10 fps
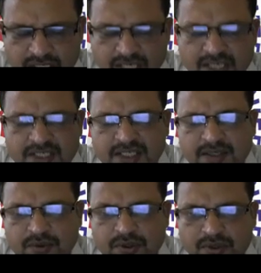At that
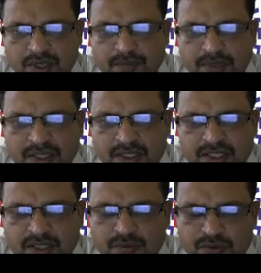time what will happen?
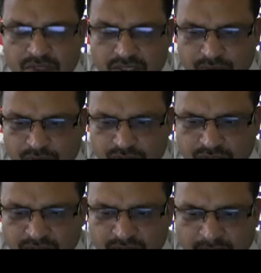If you will remove
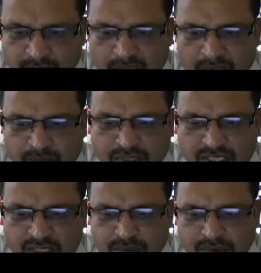the
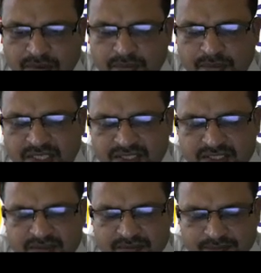material from the
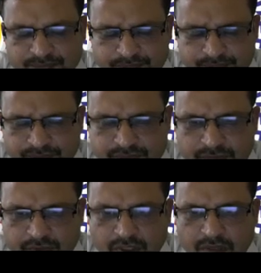base
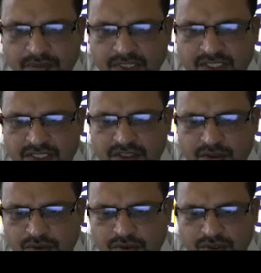of that gear
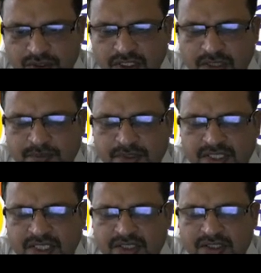tooth, therefore that